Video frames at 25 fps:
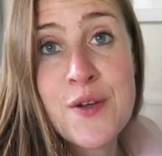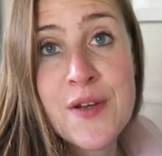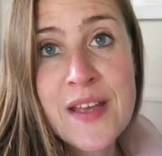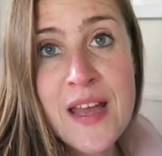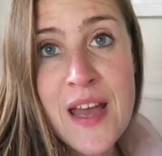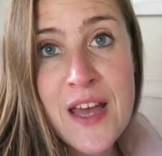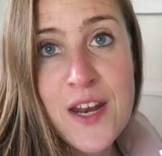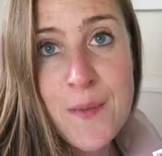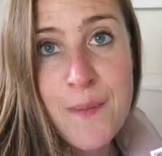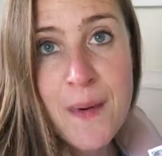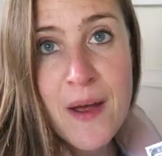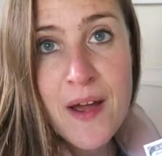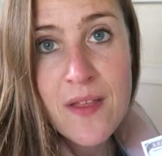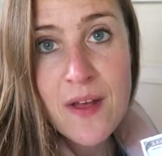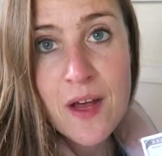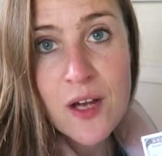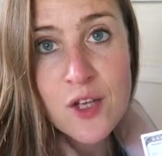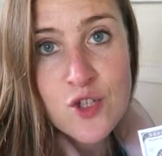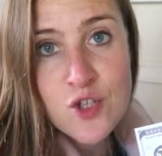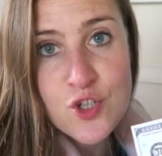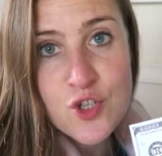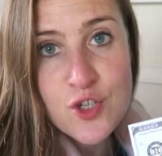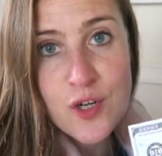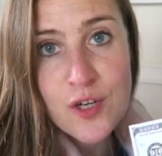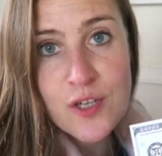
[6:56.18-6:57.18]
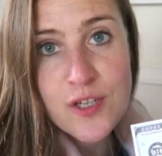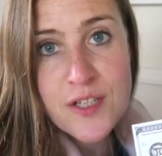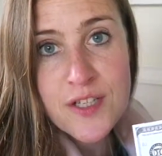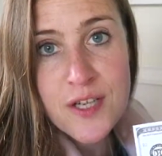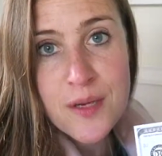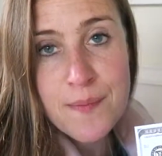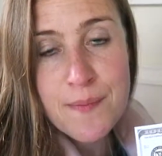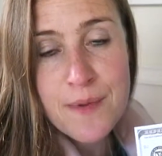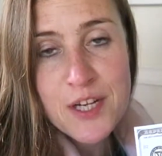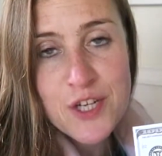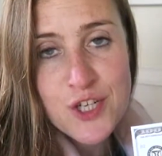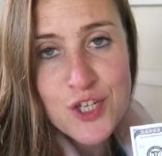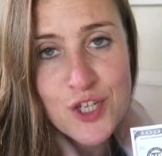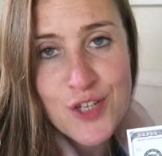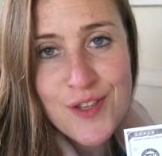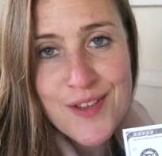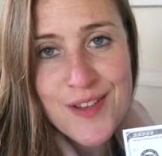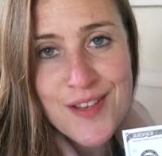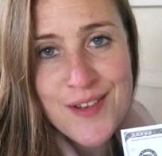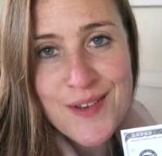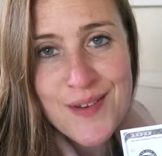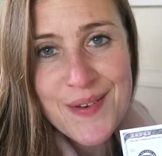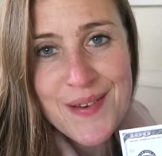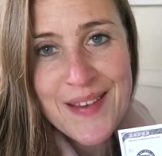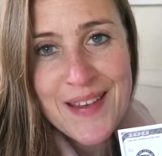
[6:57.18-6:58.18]
you again about the $100 commission that
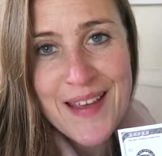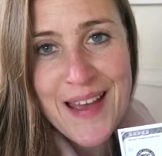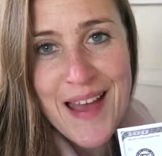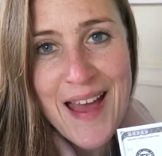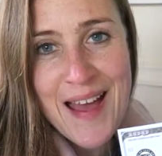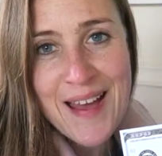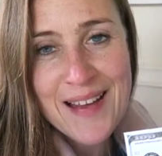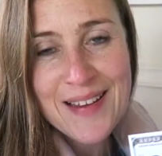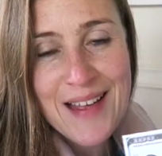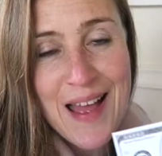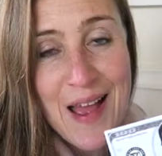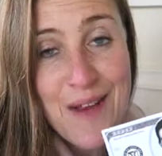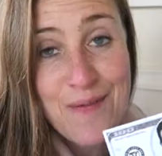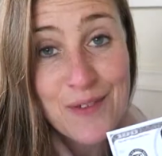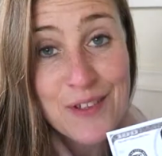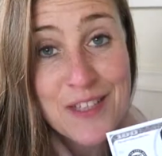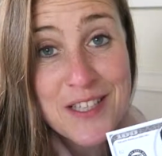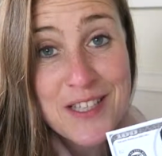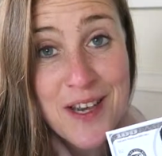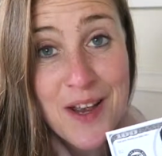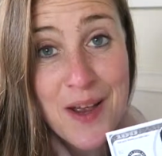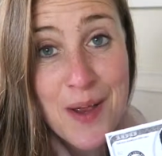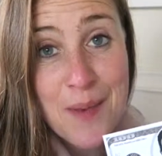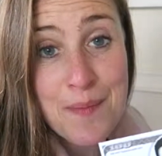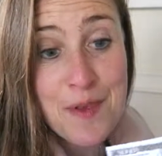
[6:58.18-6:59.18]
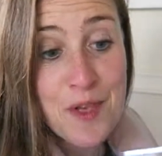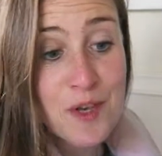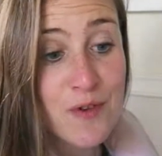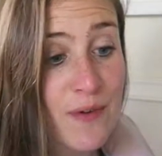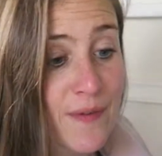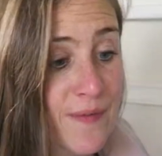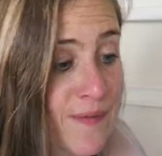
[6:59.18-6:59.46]
you can get every time you